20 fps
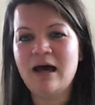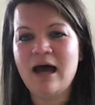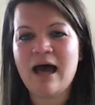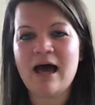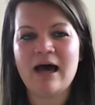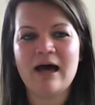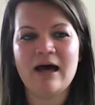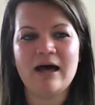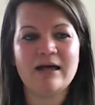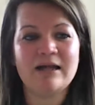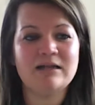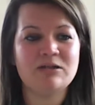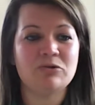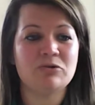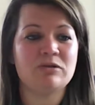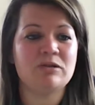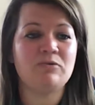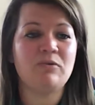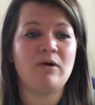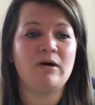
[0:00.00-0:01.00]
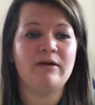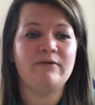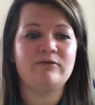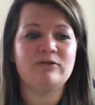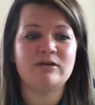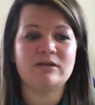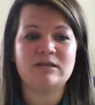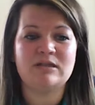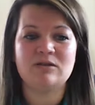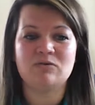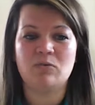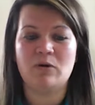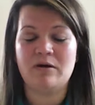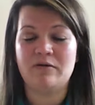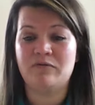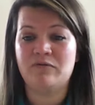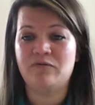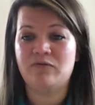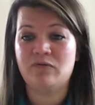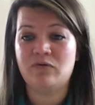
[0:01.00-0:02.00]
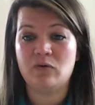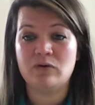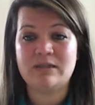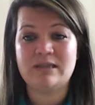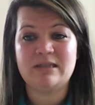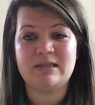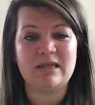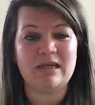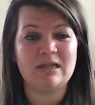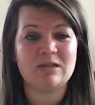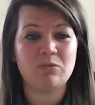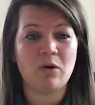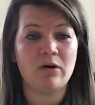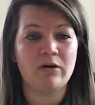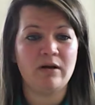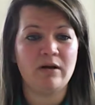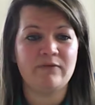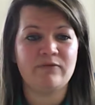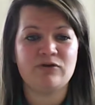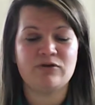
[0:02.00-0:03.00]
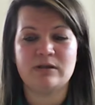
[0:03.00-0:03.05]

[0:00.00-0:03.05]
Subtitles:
And Dorset Wildlife Trust is one of 46 wildlife